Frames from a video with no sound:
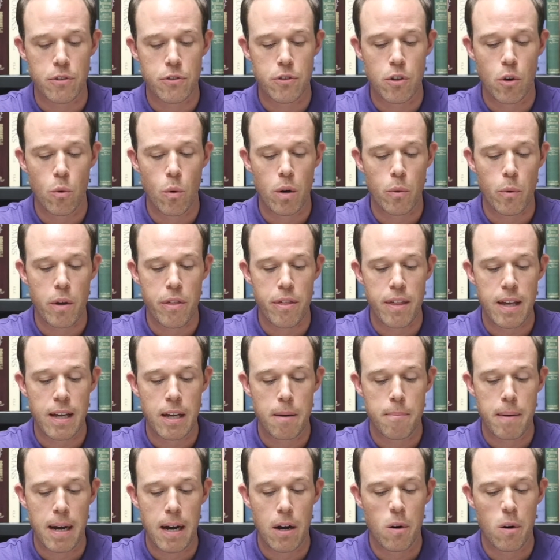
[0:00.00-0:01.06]
So when we think
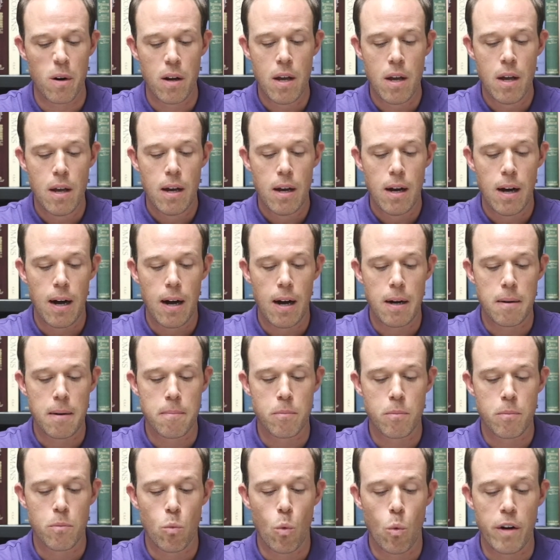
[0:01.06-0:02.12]
about
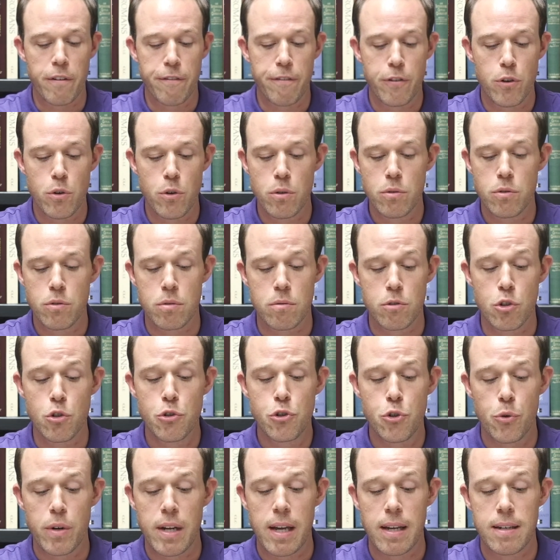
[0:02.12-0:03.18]
what foods,
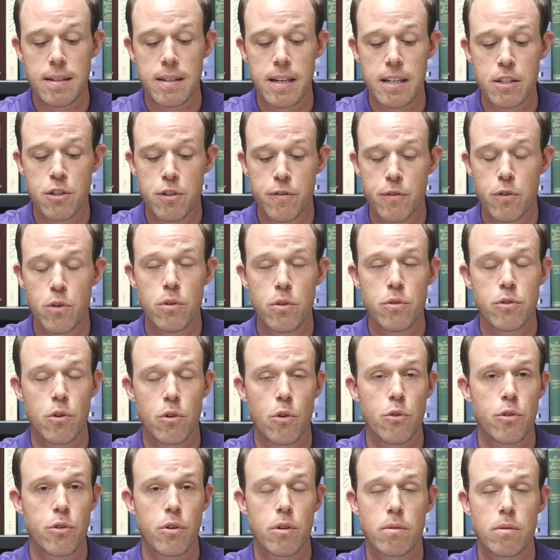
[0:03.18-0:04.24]
nutrient-dense foods,
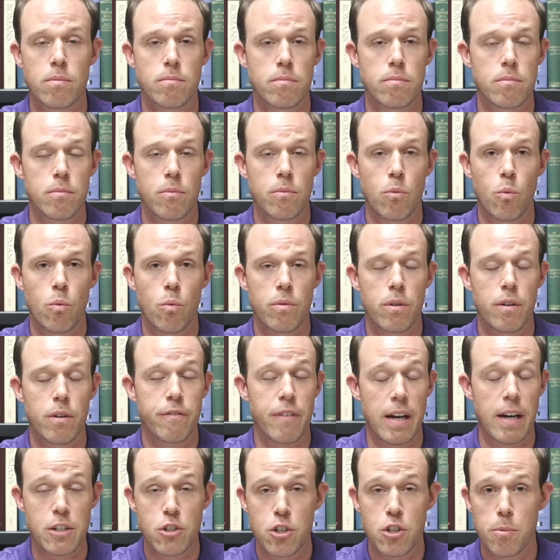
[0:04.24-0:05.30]
those are the
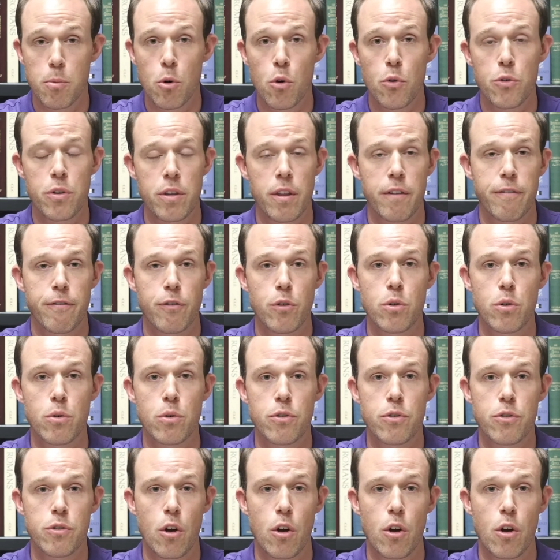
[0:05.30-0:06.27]
vegetables and the fruits.